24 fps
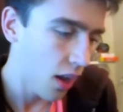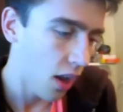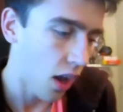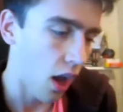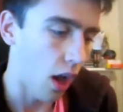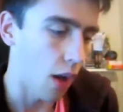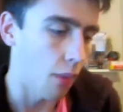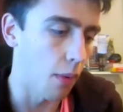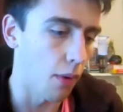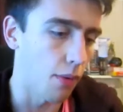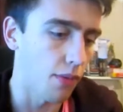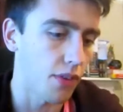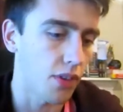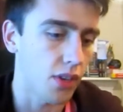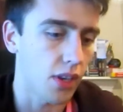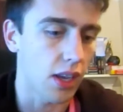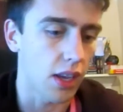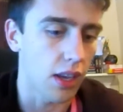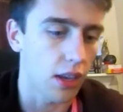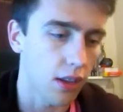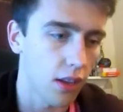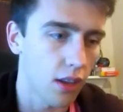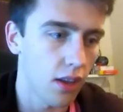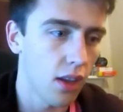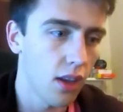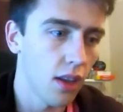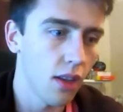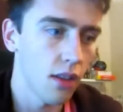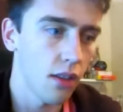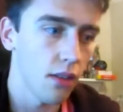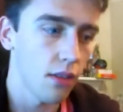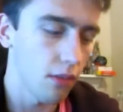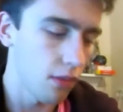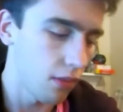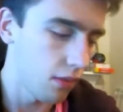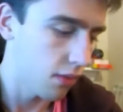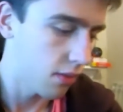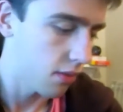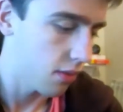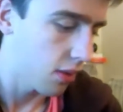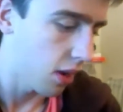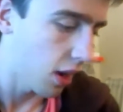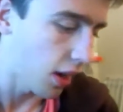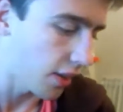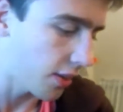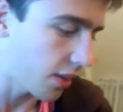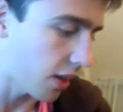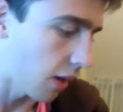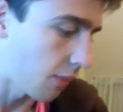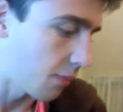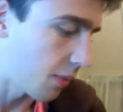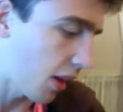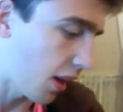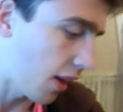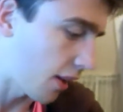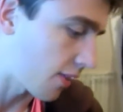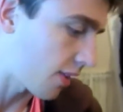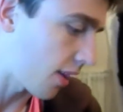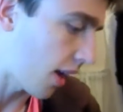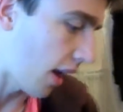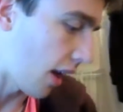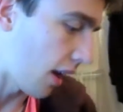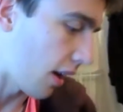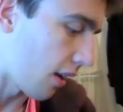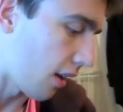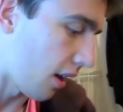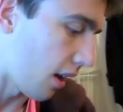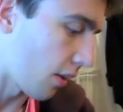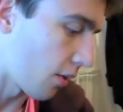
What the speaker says: Obviously, 9 times out of 10,